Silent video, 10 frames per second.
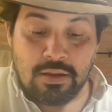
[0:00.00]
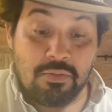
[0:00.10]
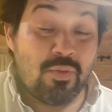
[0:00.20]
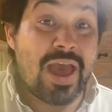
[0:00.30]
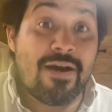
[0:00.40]

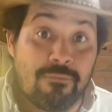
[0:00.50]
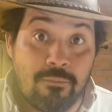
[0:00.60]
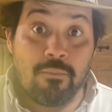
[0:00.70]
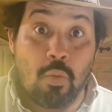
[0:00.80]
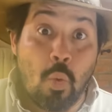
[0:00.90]
We have
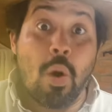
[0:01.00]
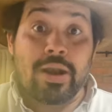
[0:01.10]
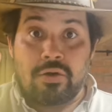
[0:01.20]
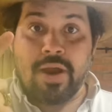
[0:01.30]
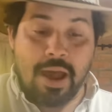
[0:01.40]

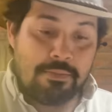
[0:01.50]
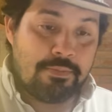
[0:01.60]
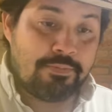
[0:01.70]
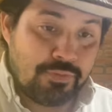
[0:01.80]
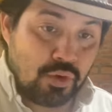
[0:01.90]
1 gram,
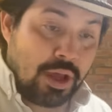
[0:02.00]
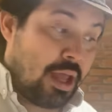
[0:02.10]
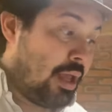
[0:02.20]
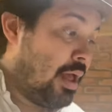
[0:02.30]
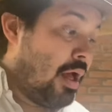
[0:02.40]

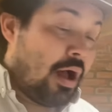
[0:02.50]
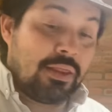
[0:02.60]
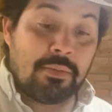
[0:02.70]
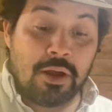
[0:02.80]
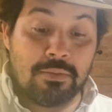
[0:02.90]
okay, on
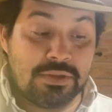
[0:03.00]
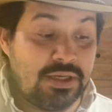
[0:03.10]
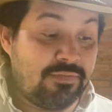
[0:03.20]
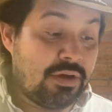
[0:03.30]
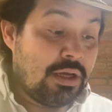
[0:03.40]
the bottom
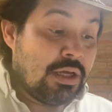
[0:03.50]
sieve.